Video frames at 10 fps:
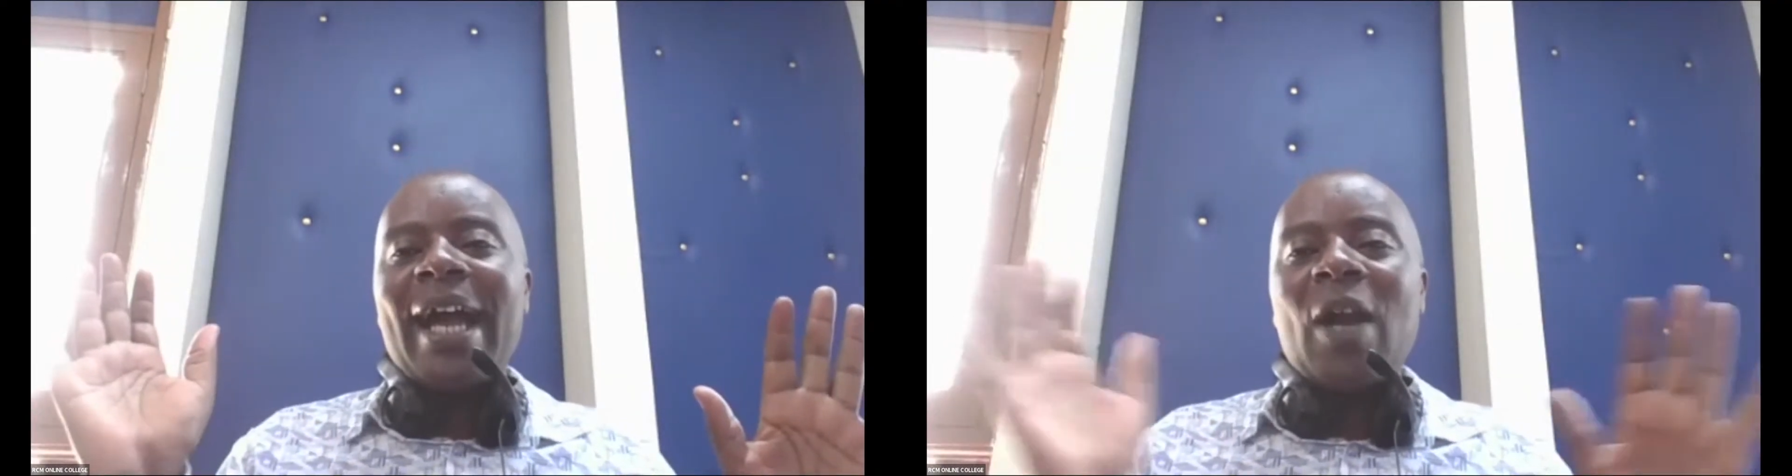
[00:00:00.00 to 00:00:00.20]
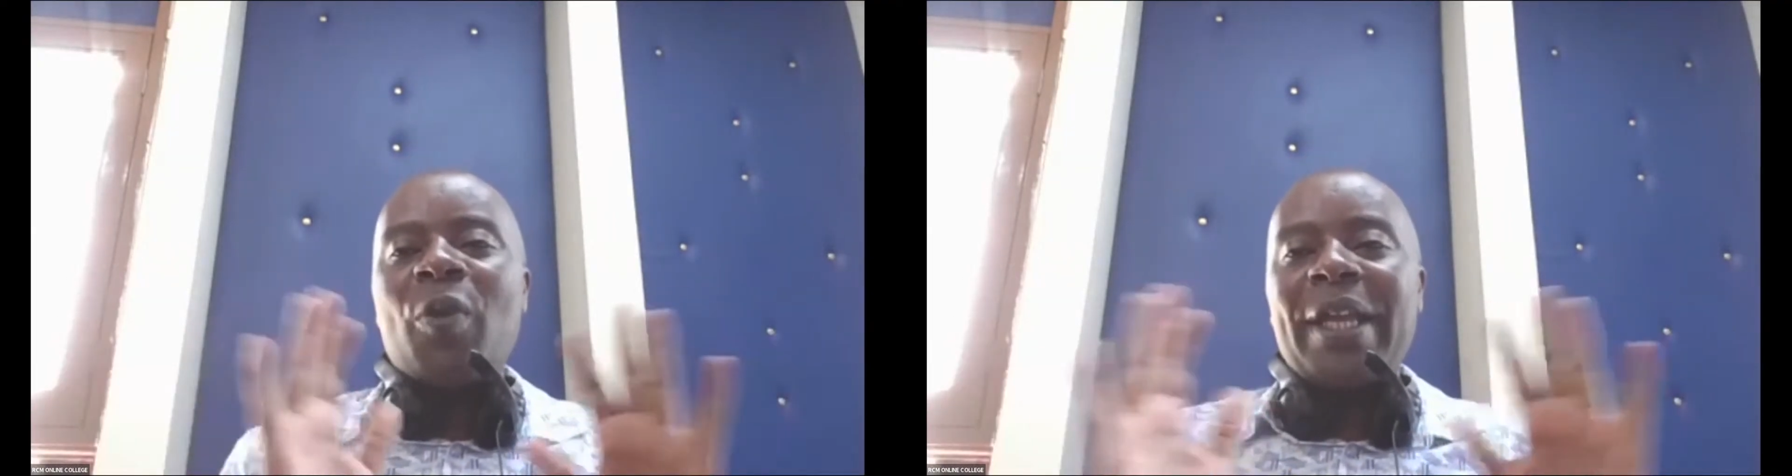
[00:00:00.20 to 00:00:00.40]

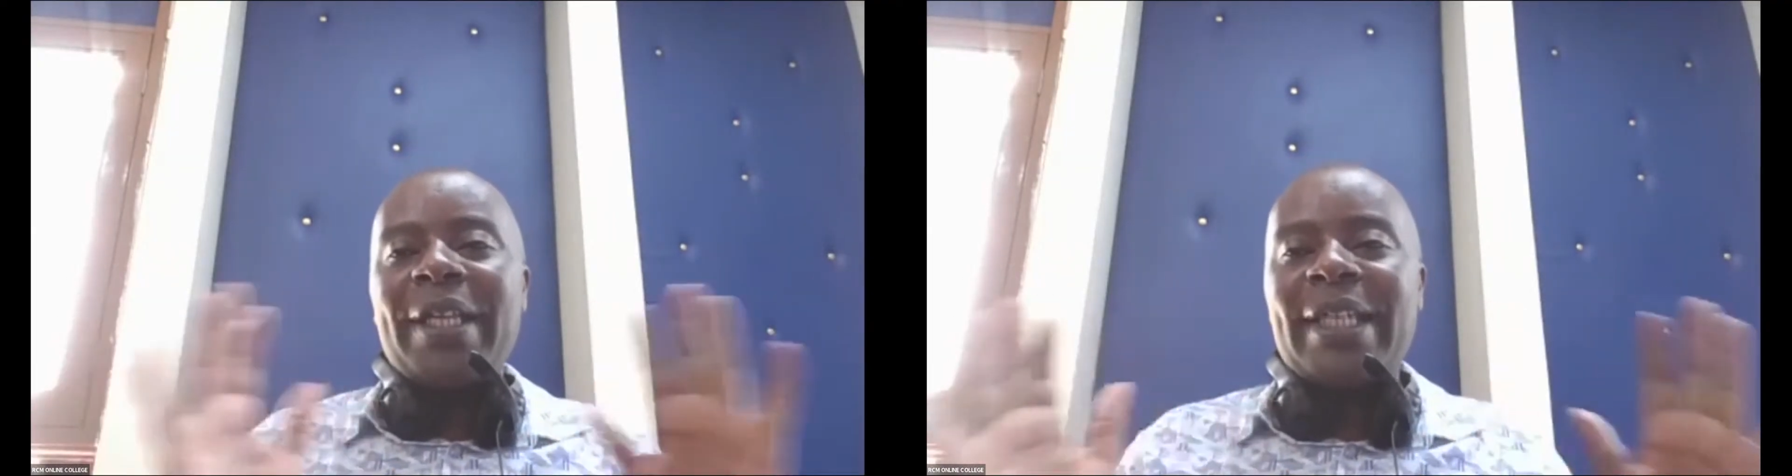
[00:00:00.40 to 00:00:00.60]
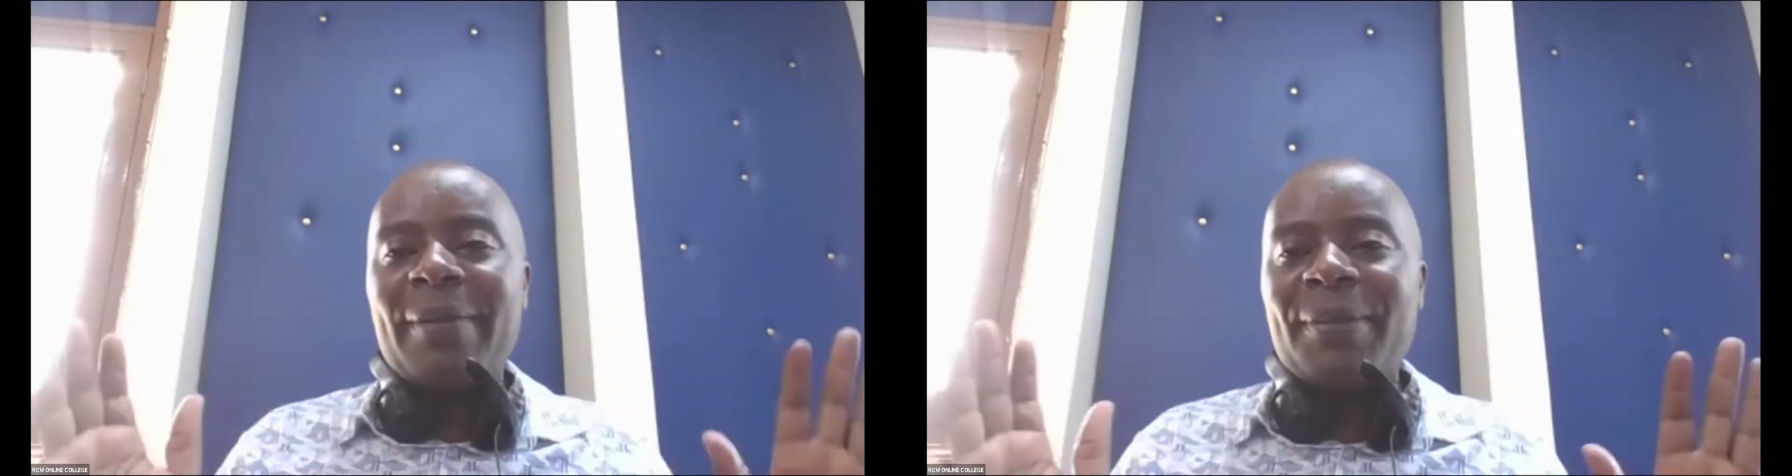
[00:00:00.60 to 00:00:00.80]
Hakuna
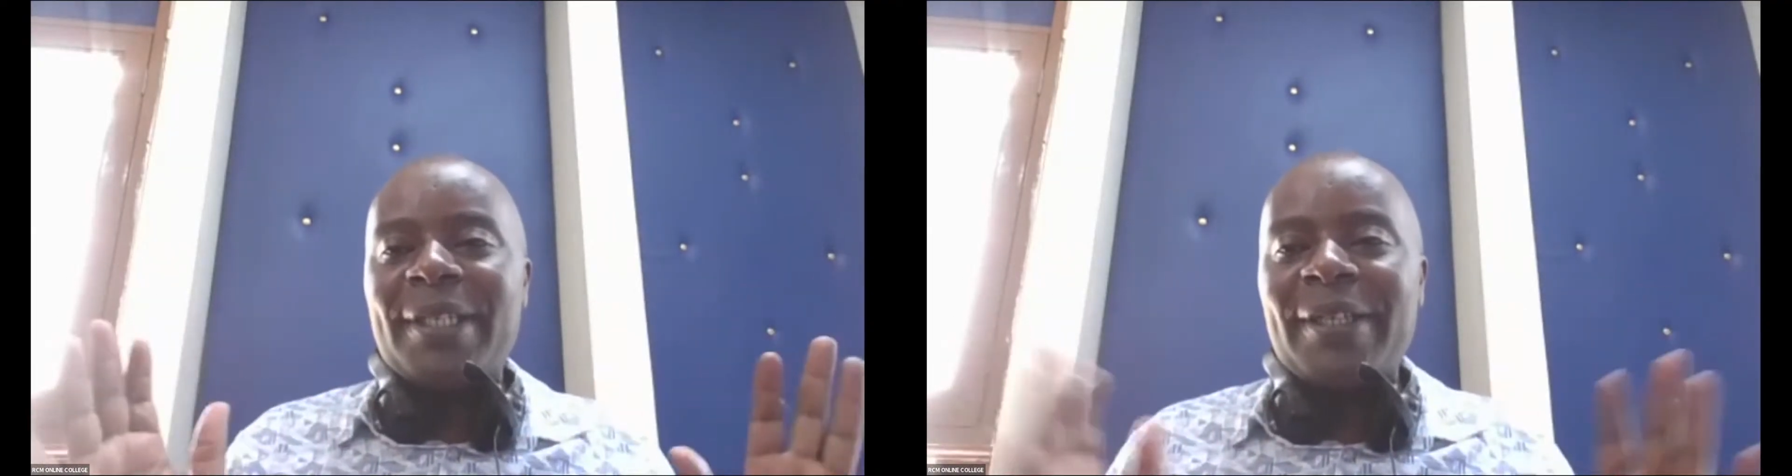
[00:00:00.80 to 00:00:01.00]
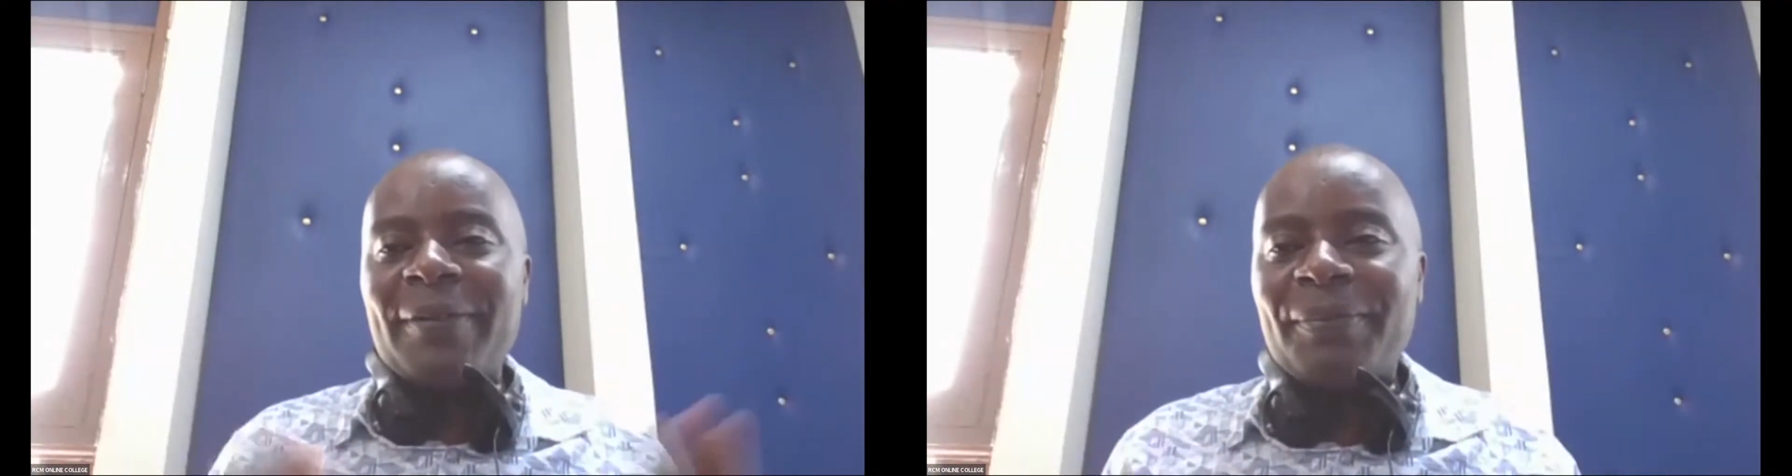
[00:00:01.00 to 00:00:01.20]
exams.